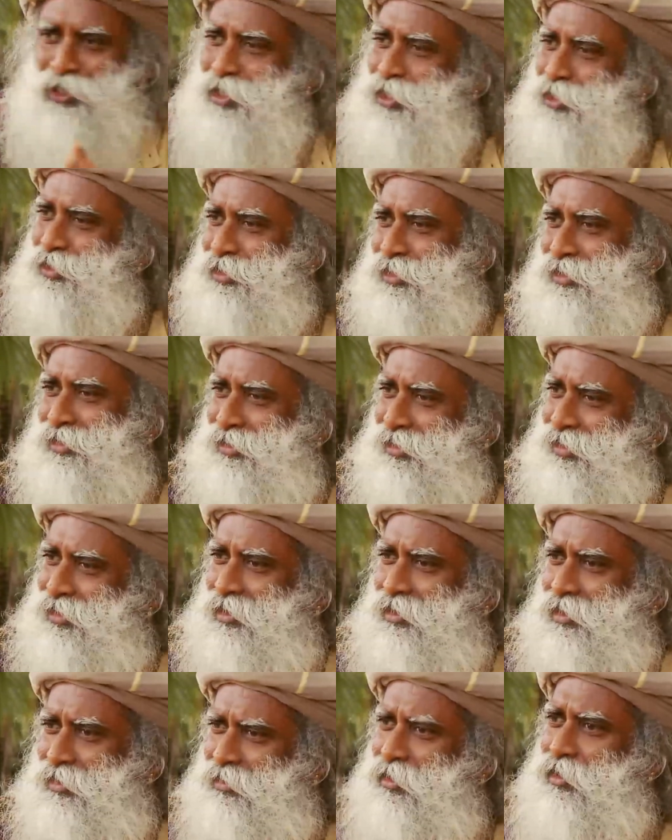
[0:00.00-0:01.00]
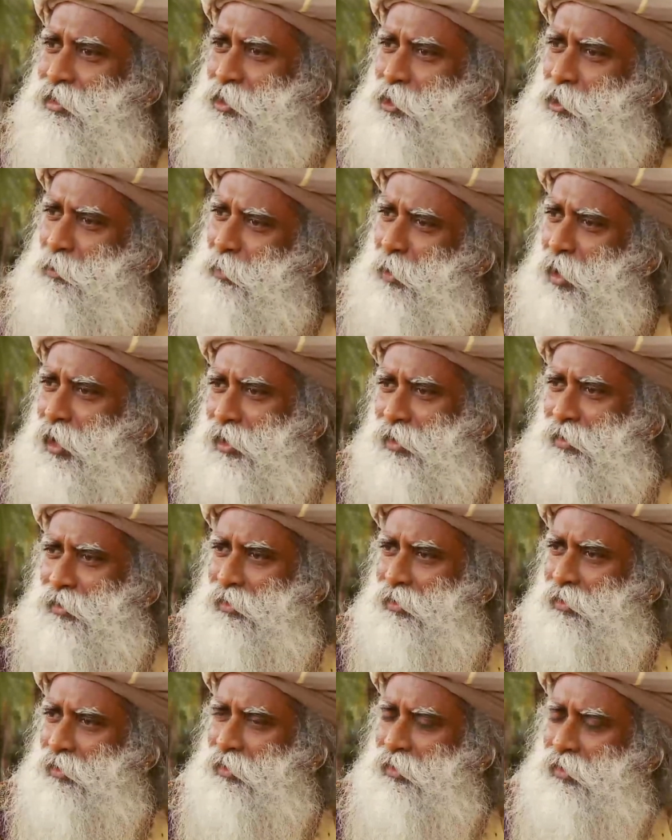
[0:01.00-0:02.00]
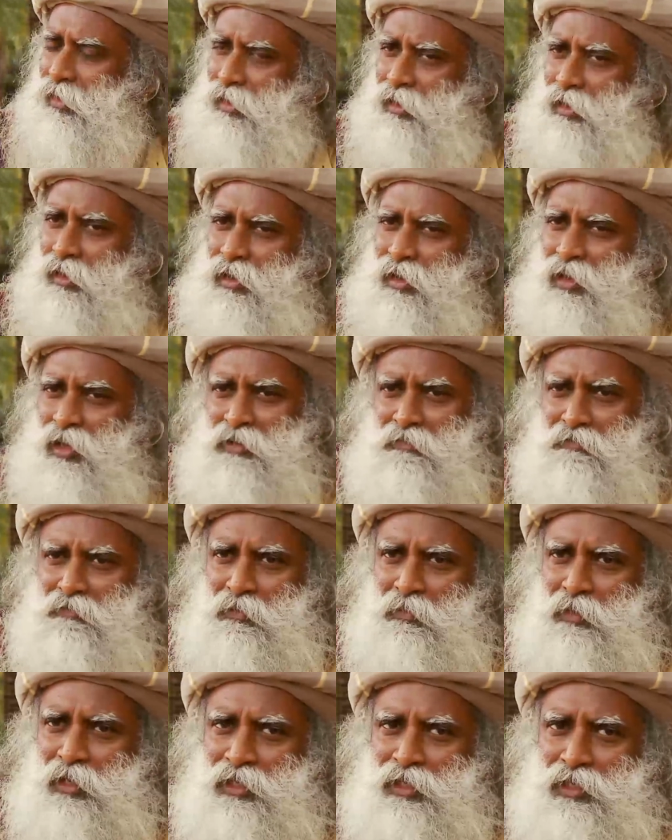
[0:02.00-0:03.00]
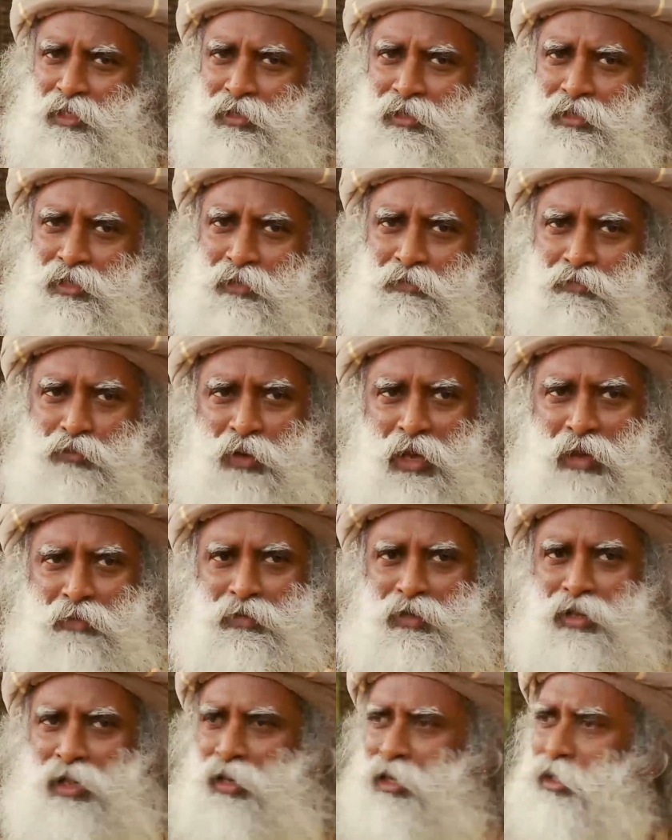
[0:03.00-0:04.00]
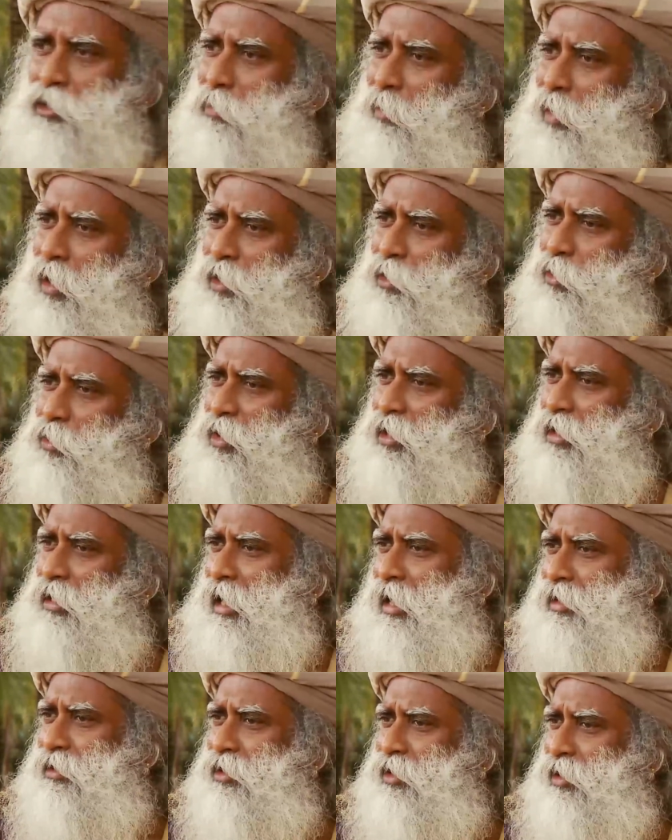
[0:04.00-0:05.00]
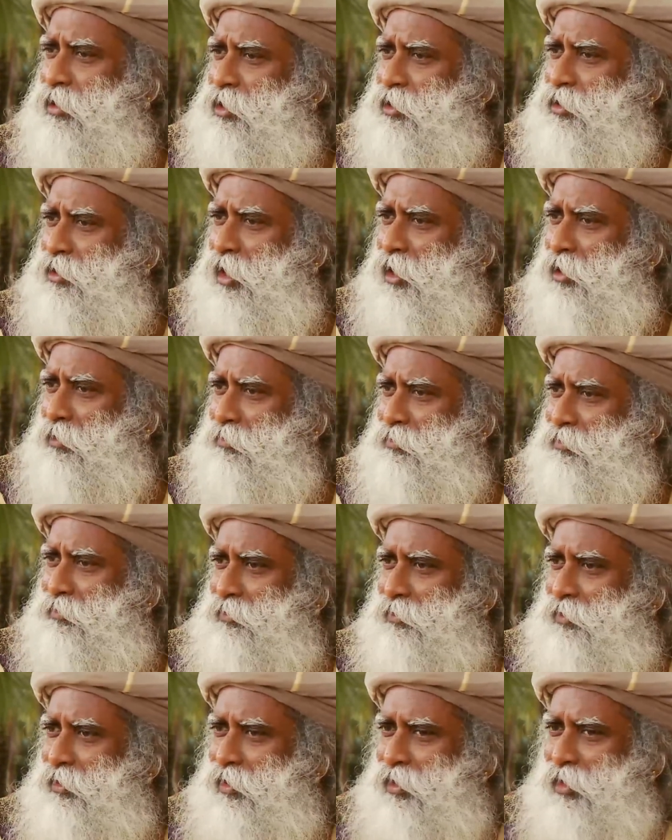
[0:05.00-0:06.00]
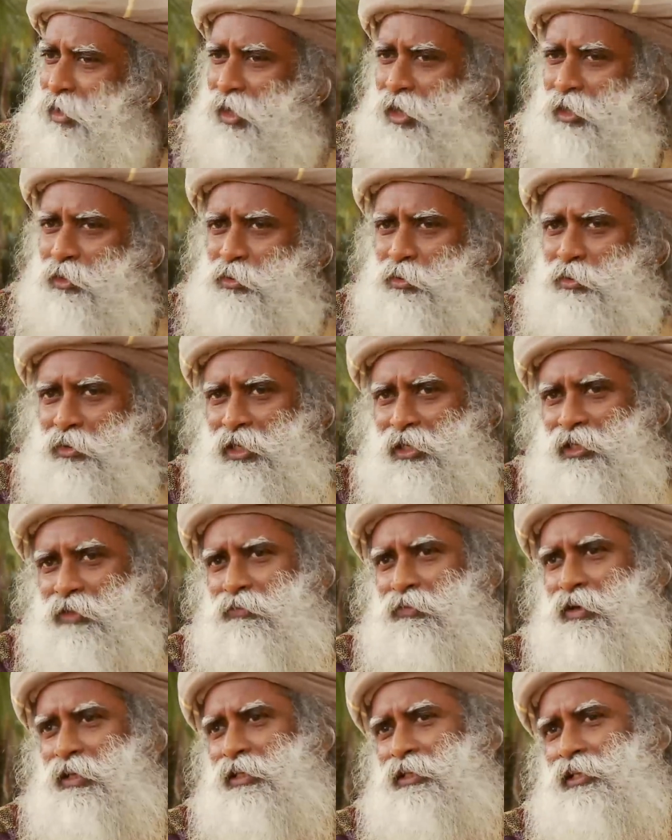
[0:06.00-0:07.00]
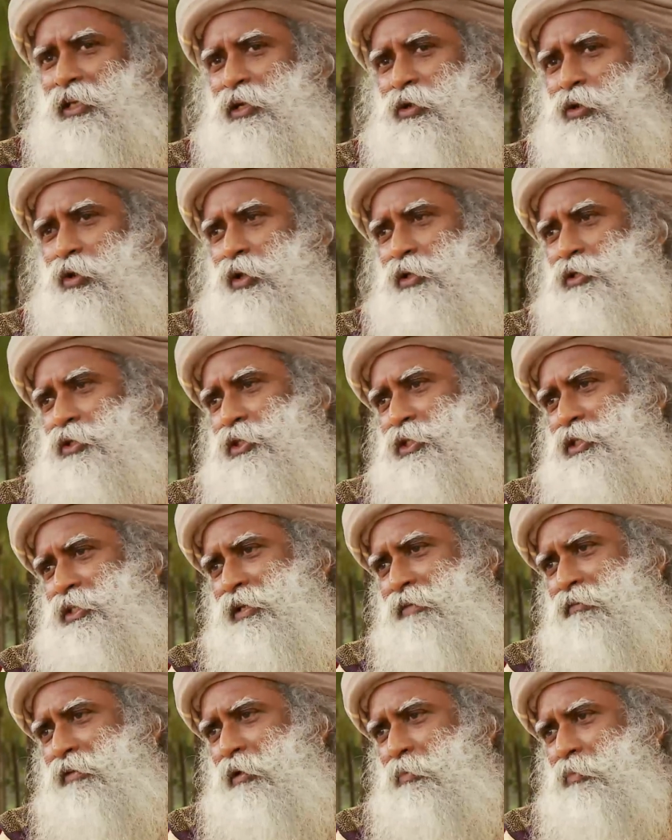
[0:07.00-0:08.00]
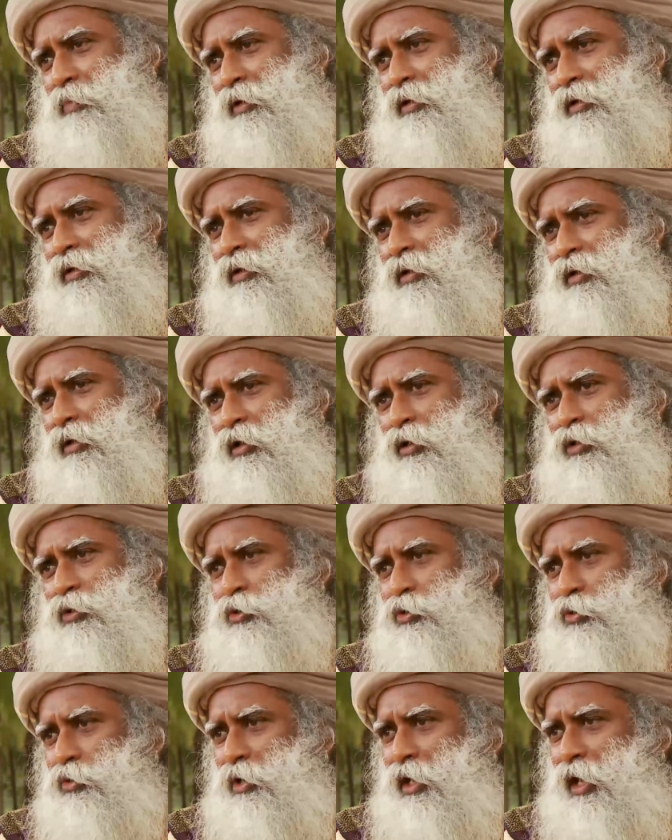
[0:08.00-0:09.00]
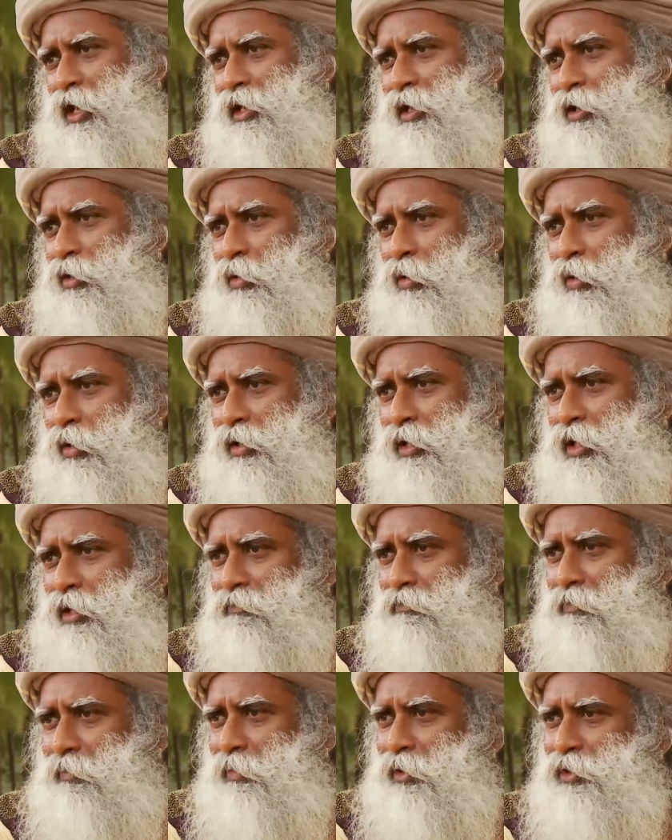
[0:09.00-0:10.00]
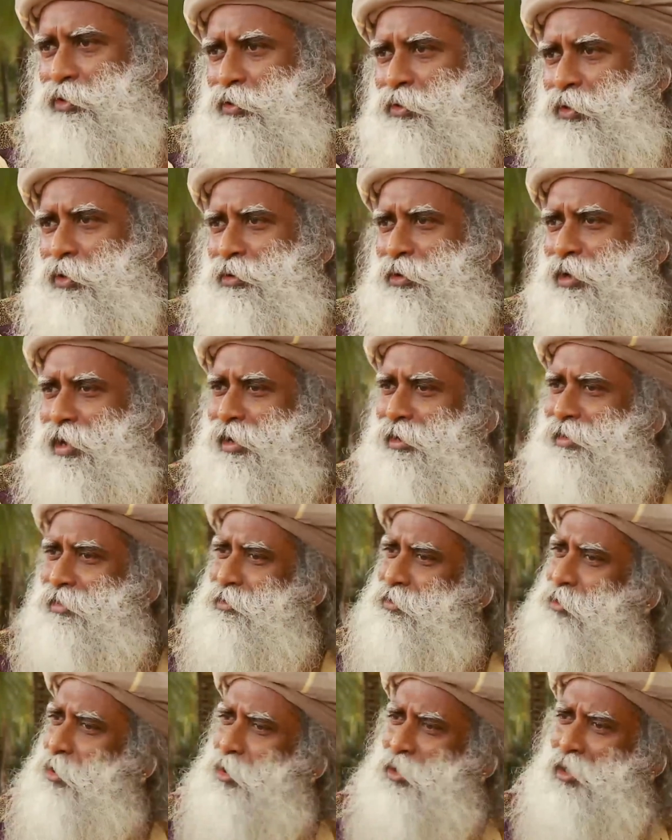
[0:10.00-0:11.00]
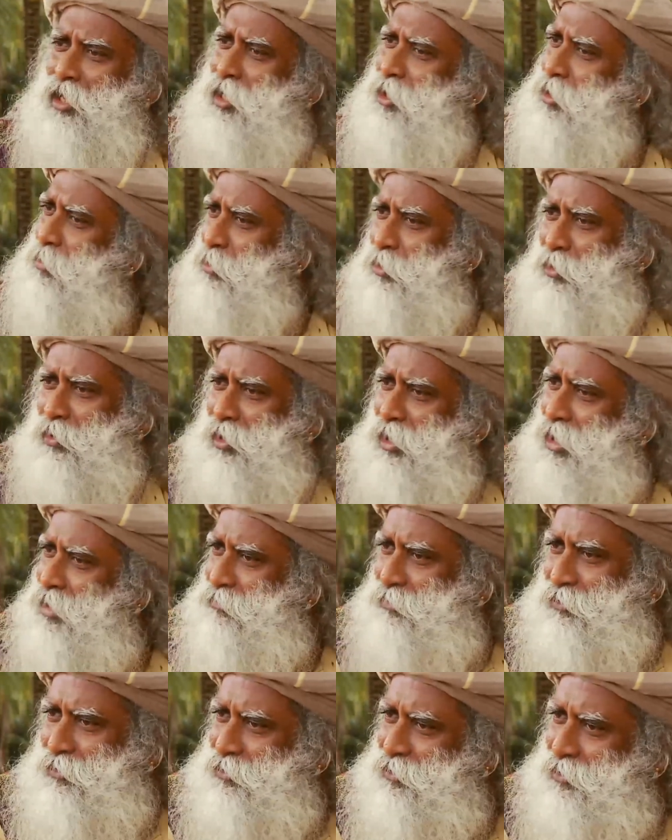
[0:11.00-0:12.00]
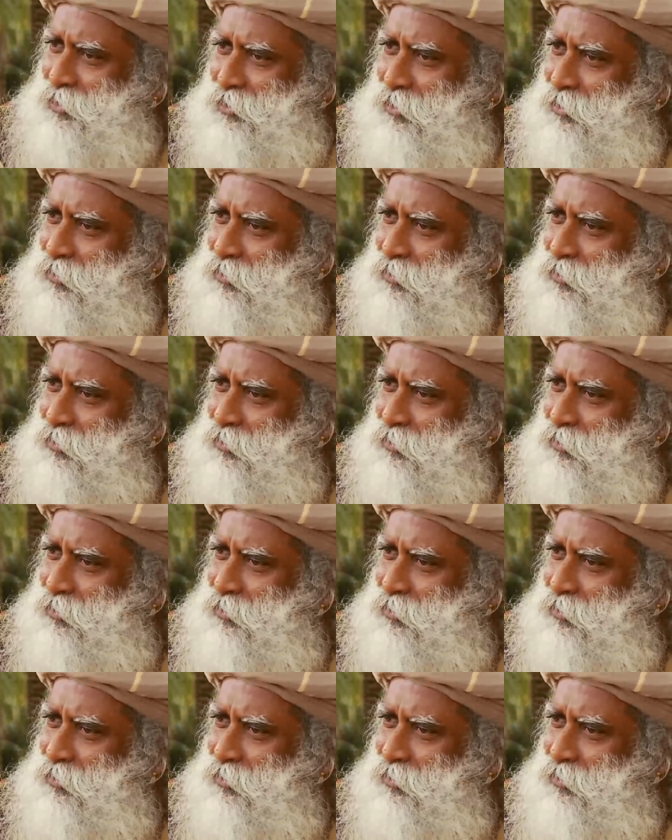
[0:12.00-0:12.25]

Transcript: energy, because they're inspired. Information, if you have an alert mind, you can gather any time. And today, the way the technology is developing, you carrying all the information in your head is not anymore relevant,